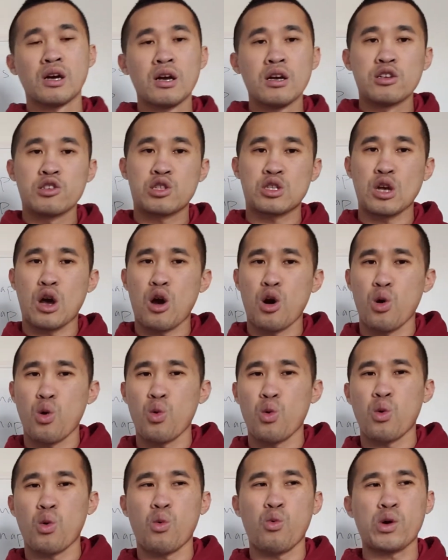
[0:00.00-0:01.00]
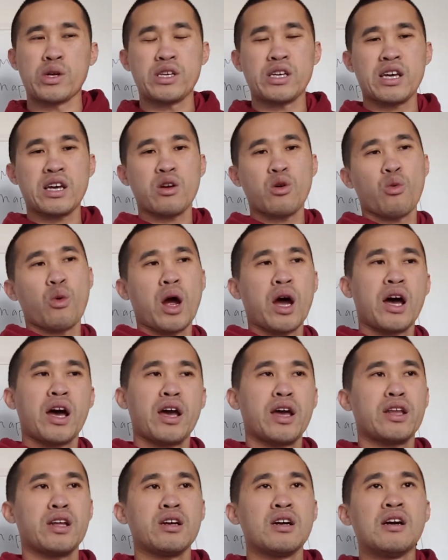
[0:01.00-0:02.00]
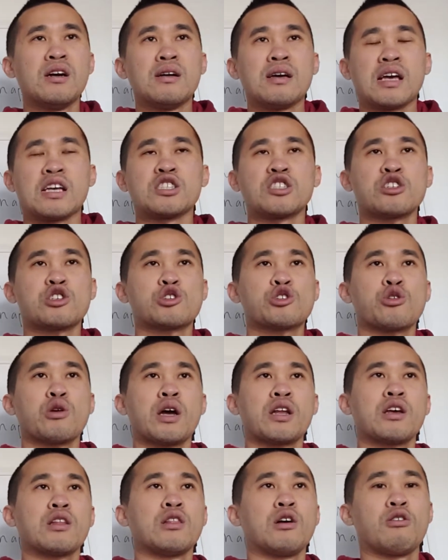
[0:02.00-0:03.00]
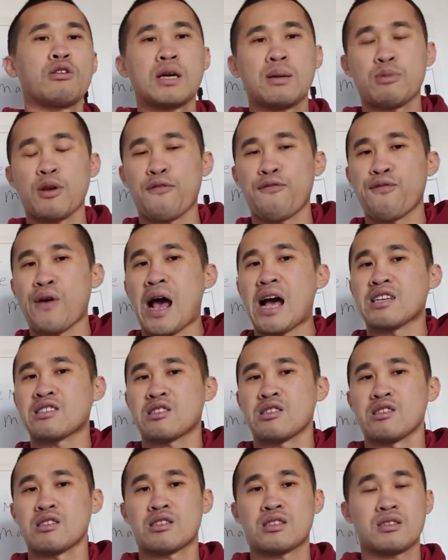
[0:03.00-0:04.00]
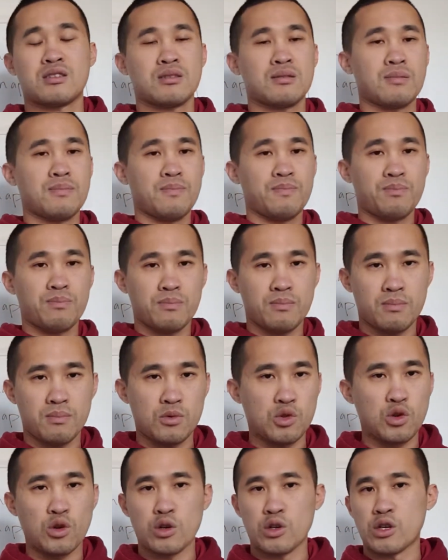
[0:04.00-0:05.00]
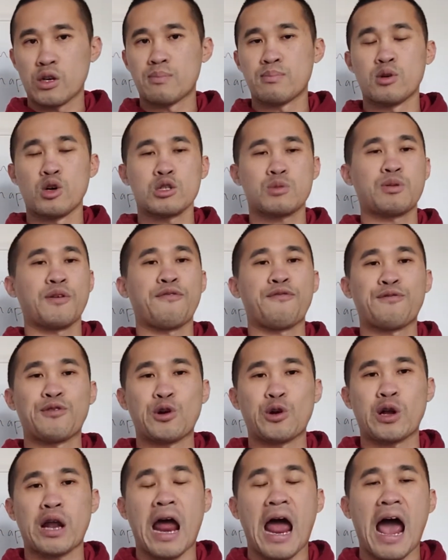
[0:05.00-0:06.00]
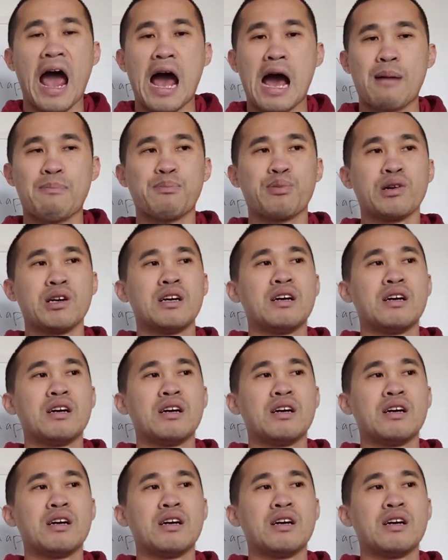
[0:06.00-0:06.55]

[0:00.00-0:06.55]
So when you get a ride, and you're just trying to load up your most preferred app,